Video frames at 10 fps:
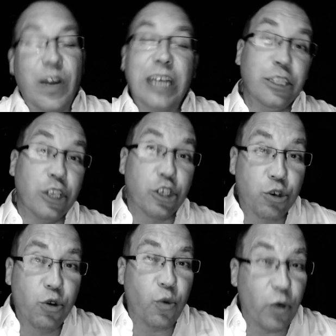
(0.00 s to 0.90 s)
Facing the
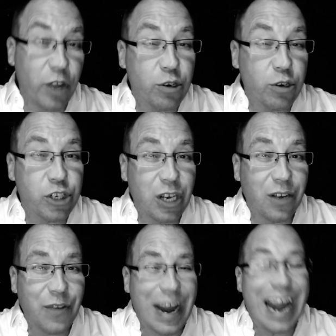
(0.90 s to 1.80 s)
truth within
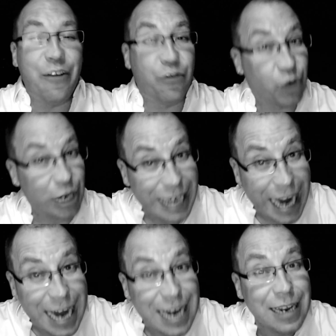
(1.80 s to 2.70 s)
yourself every
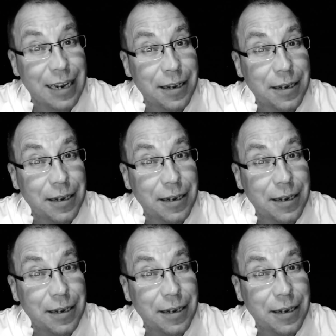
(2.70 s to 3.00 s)
day.